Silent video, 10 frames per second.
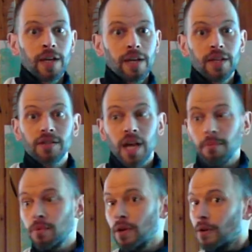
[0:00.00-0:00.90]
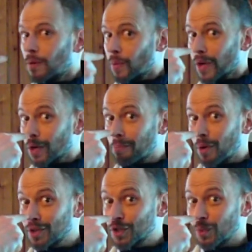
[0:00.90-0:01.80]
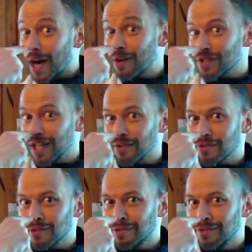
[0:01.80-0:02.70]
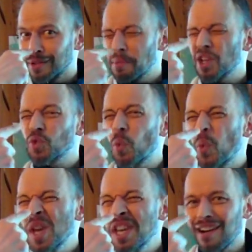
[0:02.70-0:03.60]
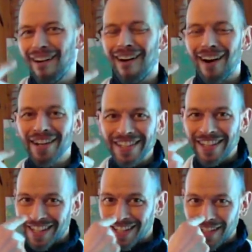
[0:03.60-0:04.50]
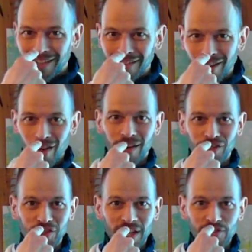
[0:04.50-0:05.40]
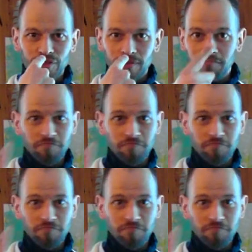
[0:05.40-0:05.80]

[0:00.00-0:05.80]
And this time, we're gonna point it to ourselves because we are the key of our change,